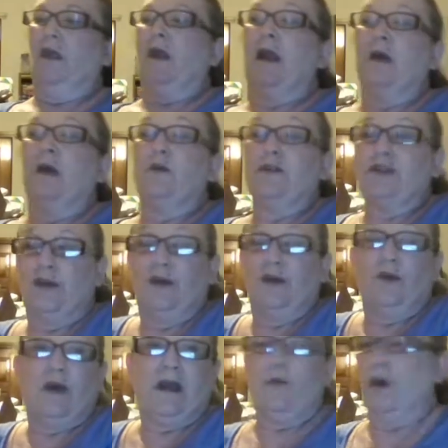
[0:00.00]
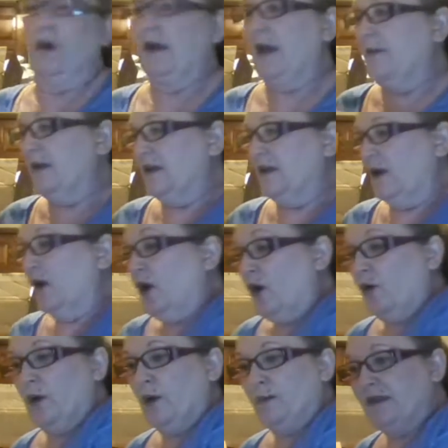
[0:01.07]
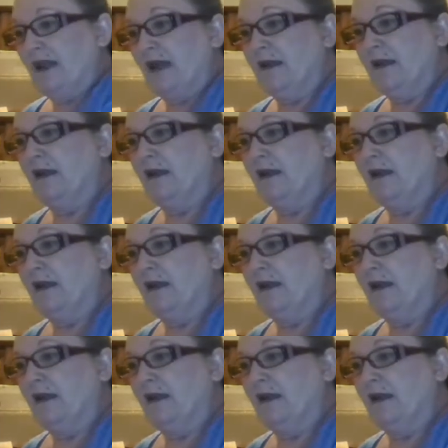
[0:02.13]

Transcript: and I will show you what came in. Whoops, that